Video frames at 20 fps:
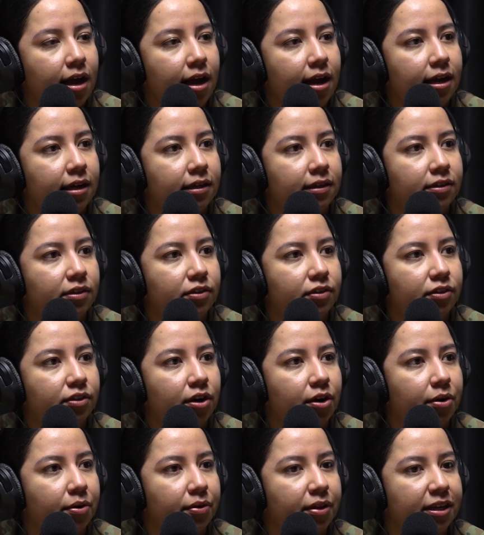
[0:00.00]
And
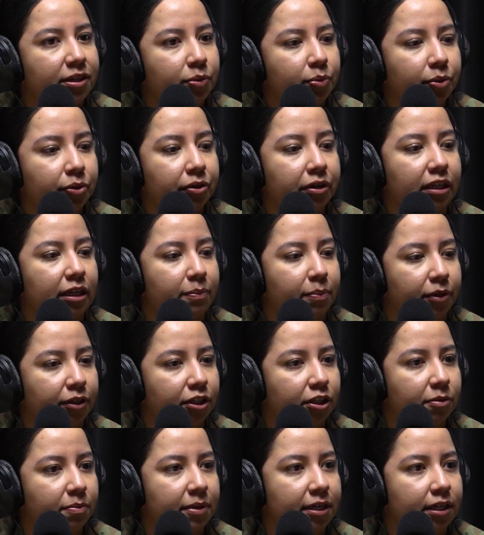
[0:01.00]
so that's what really
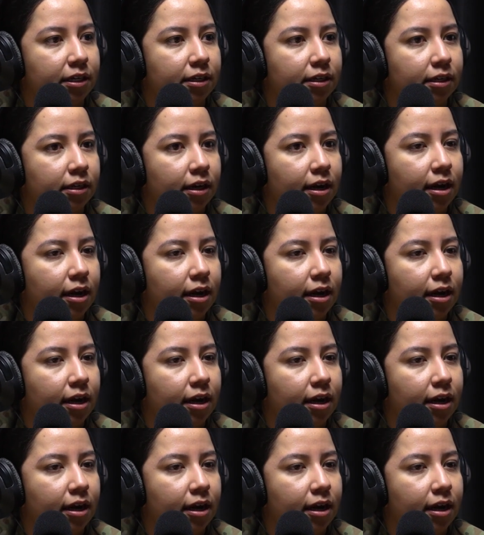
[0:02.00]
pushed me